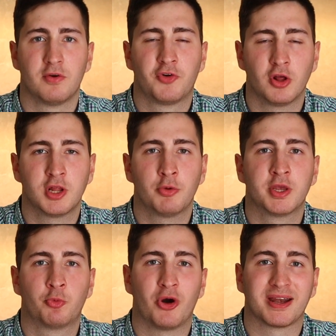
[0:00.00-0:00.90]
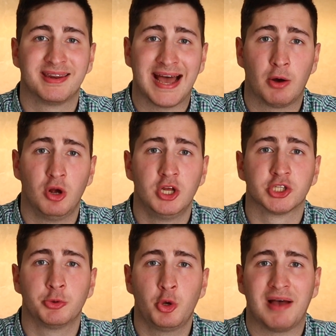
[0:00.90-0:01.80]
Front load the work now
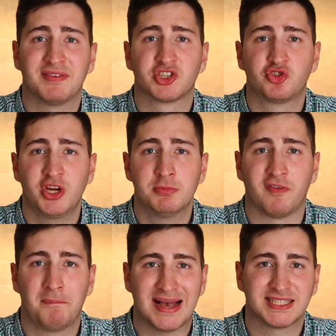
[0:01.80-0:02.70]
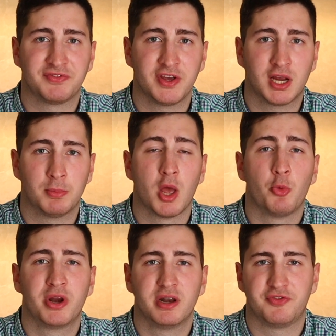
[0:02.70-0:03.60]
so you'll have a stream of passive income
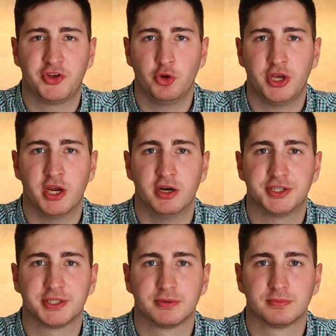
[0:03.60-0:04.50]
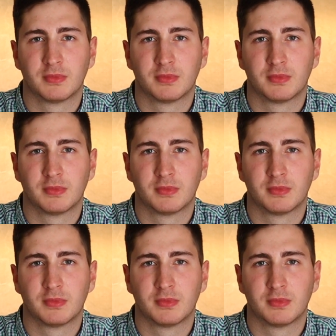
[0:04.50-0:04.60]
within a few years.